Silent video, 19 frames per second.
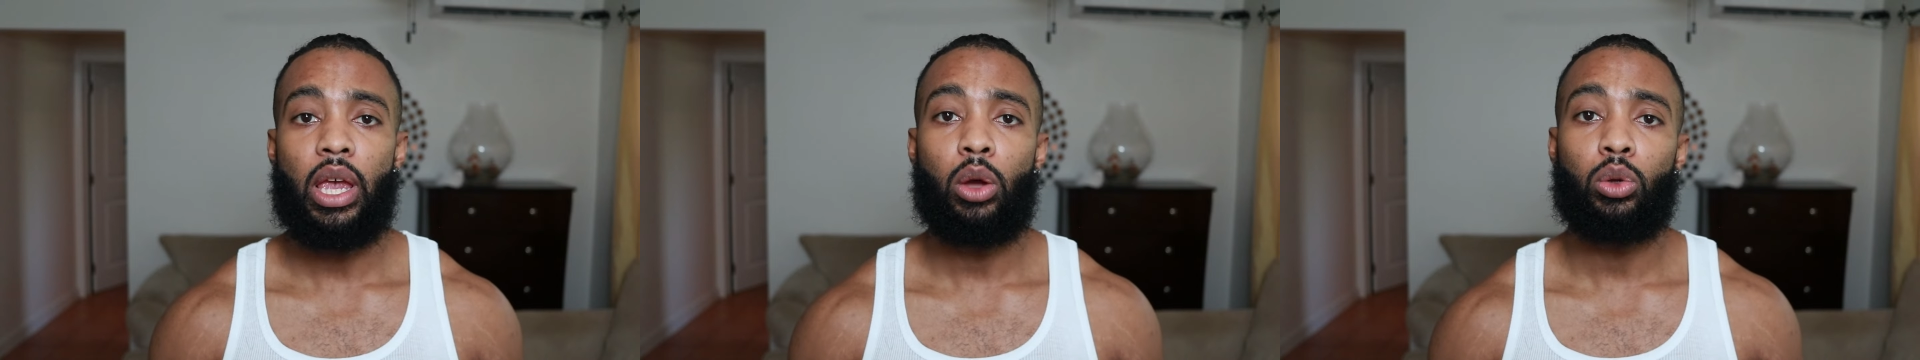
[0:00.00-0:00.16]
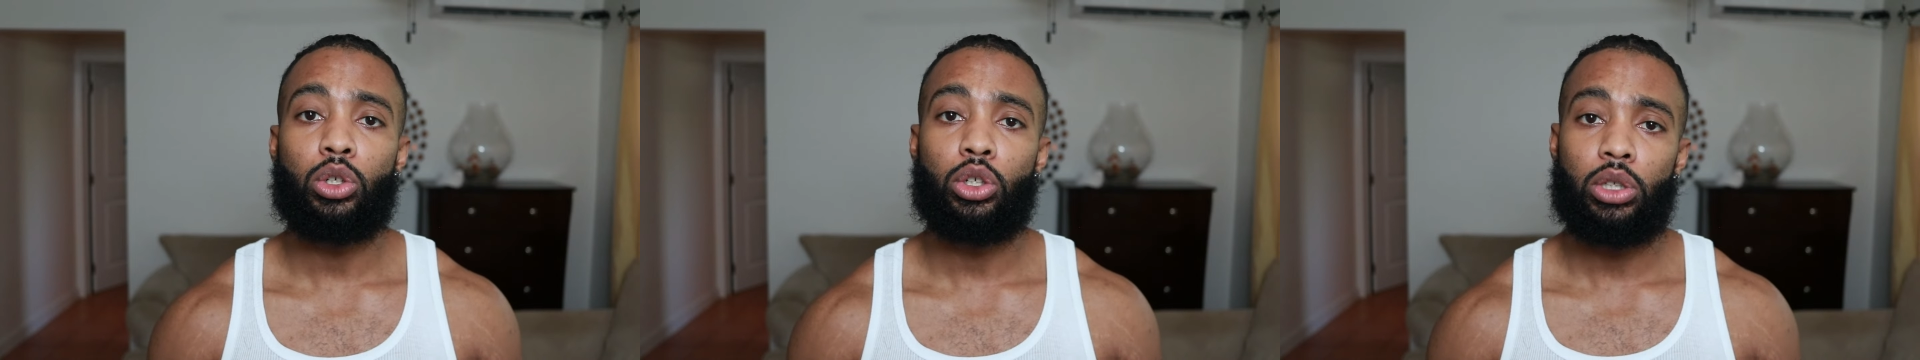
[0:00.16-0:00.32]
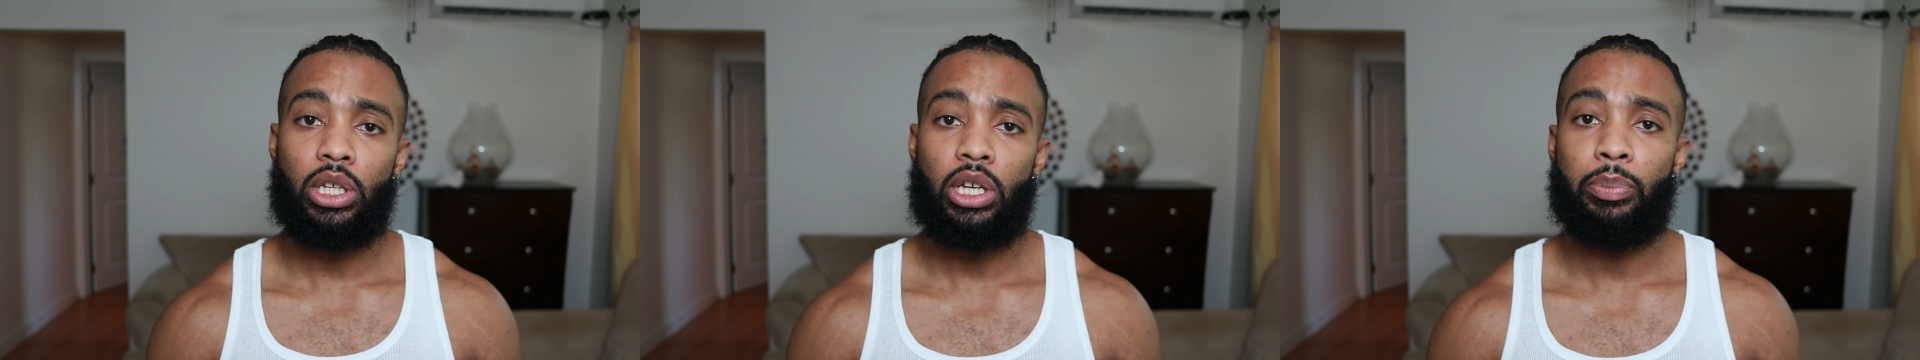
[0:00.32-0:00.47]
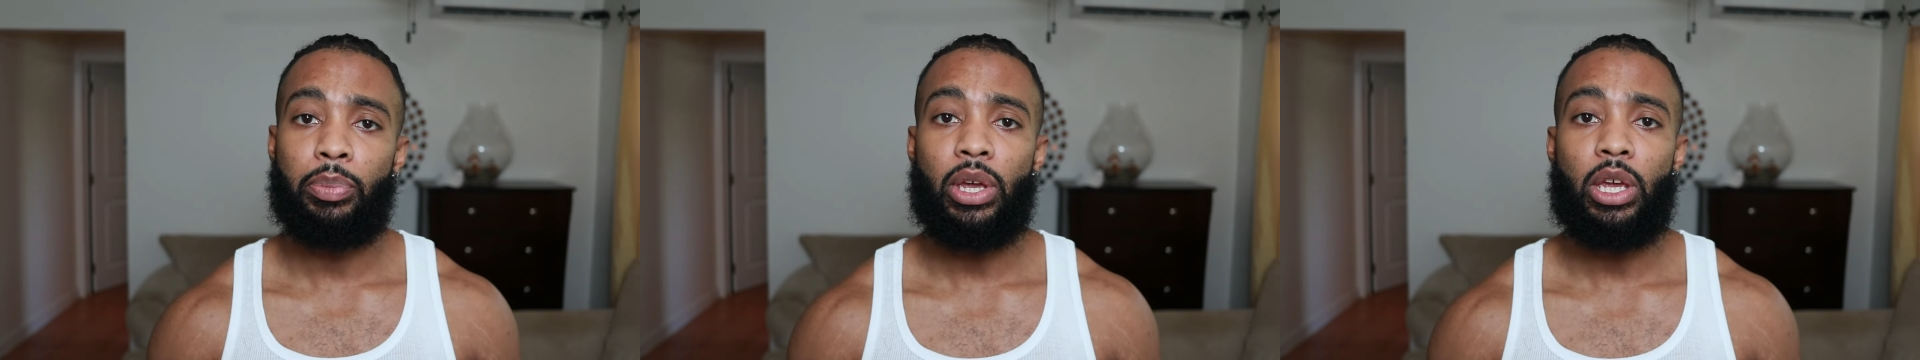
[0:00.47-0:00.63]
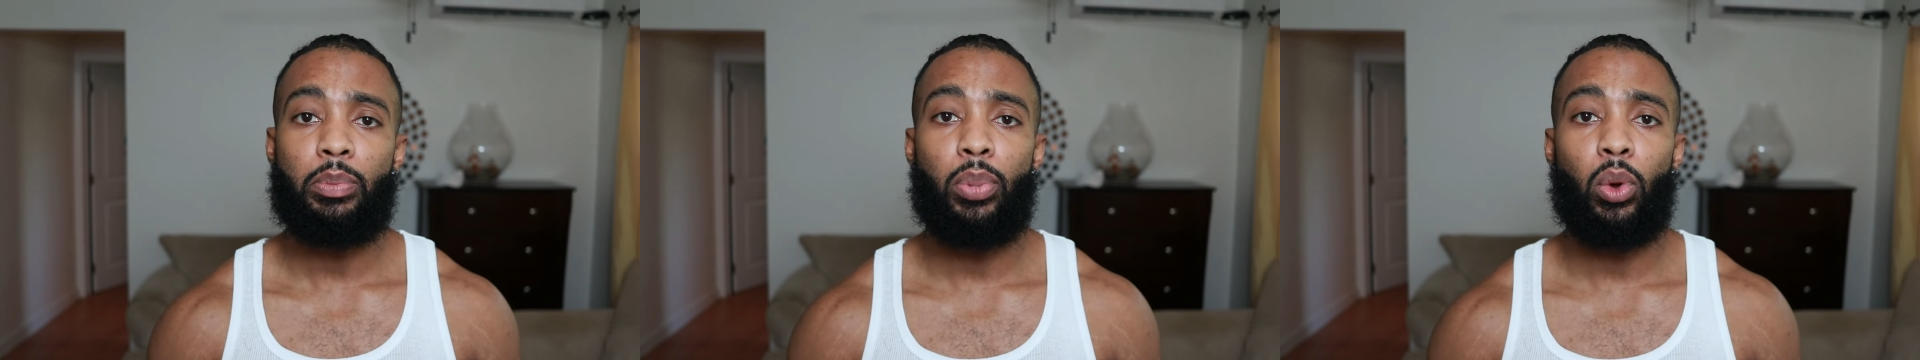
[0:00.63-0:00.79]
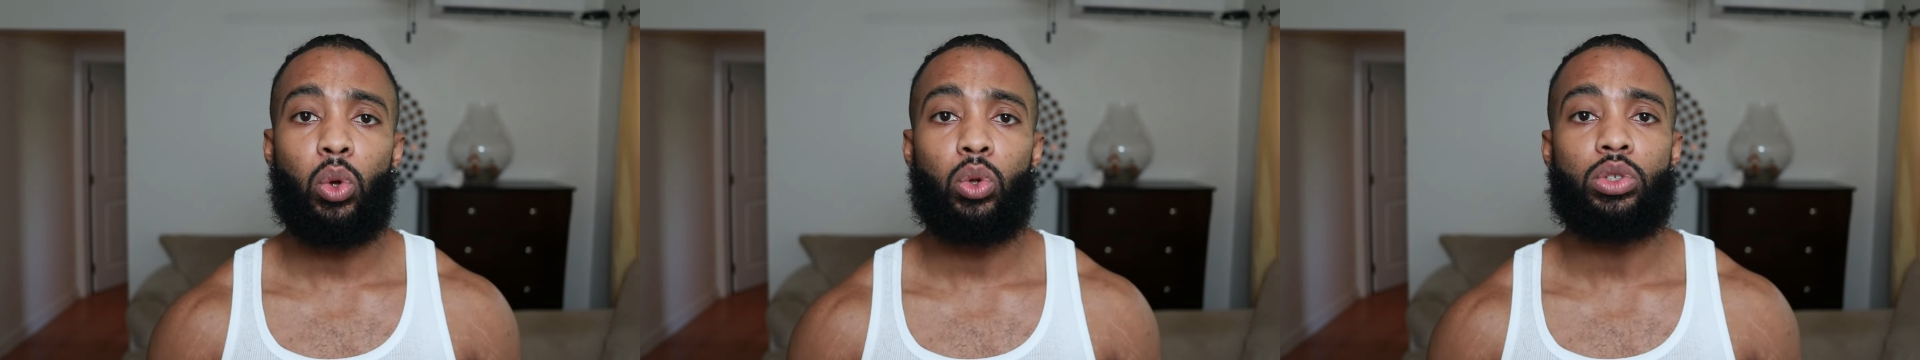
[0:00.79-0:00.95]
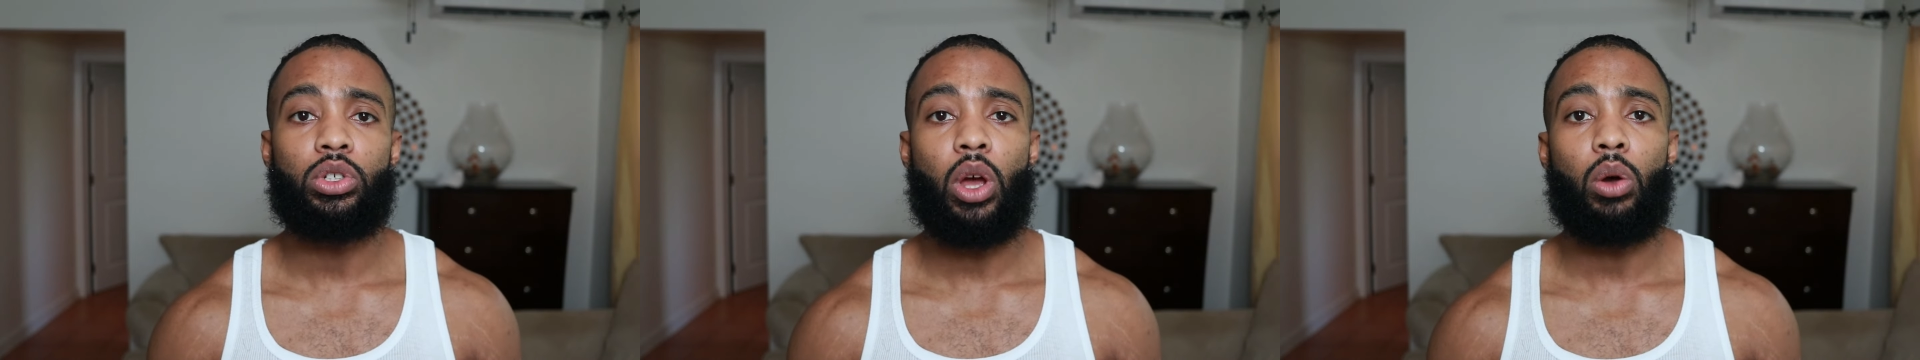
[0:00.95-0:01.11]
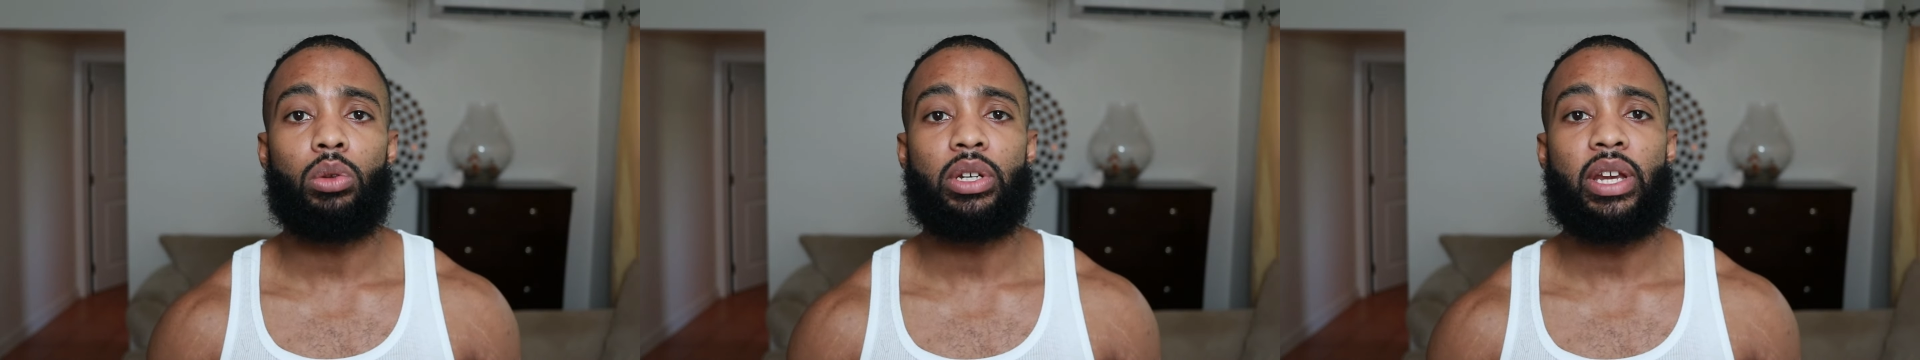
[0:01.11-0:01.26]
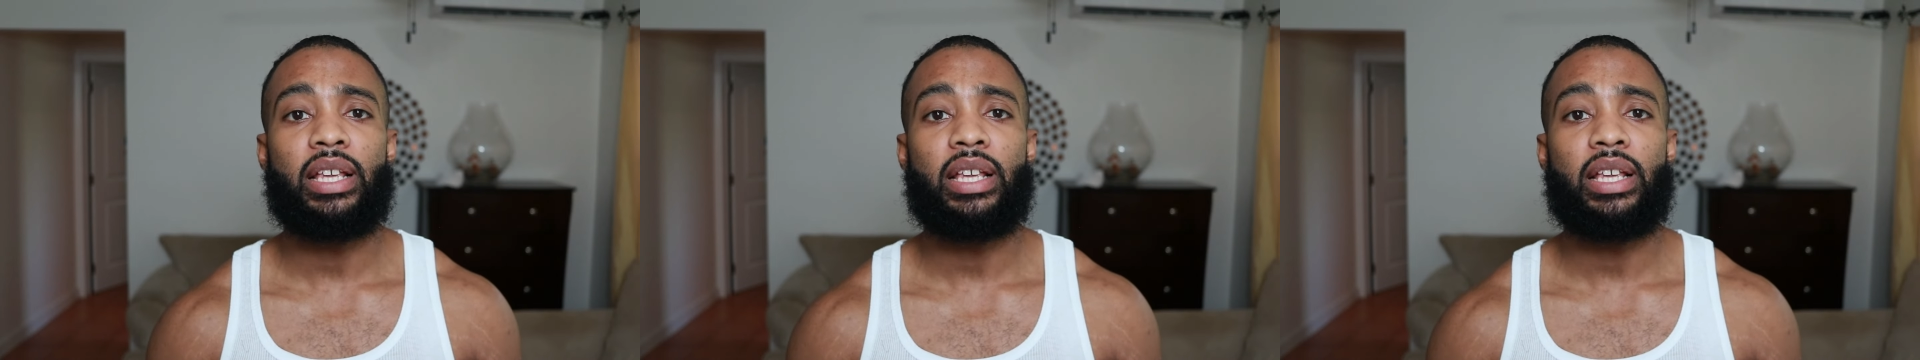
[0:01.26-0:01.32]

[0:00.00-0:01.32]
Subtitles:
Elderly people don't